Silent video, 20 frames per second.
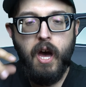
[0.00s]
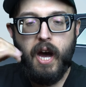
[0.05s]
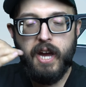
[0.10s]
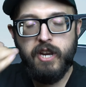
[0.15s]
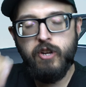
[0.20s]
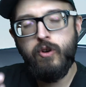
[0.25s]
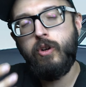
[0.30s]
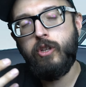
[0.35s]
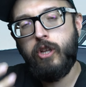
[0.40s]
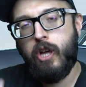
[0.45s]
I
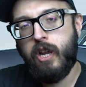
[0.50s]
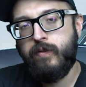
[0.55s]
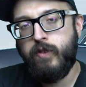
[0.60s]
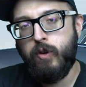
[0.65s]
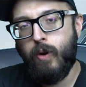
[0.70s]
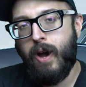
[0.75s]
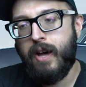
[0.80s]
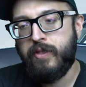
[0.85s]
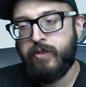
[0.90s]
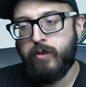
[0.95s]
know a lot of
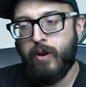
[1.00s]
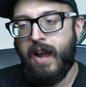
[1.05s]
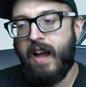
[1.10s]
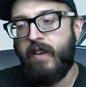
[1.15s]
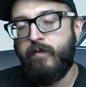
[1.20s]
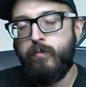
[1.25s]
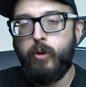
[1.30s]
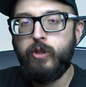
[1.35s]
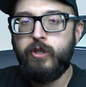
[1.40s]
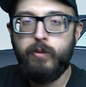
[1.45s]
you out there
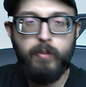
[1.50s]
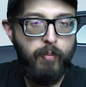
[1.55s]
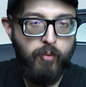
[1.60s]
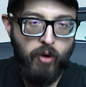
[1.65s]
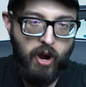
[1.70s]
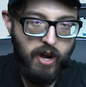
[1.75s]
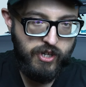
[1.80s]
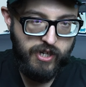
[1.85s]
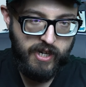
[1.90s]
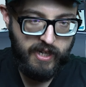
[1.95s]
have multiple
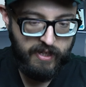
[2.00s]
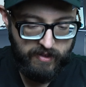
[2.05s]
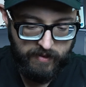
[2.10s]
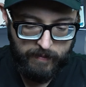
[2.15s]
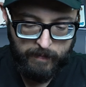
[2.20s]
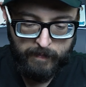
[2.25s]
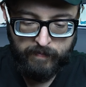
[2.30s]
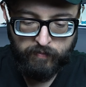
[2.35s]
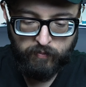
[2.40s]
projects,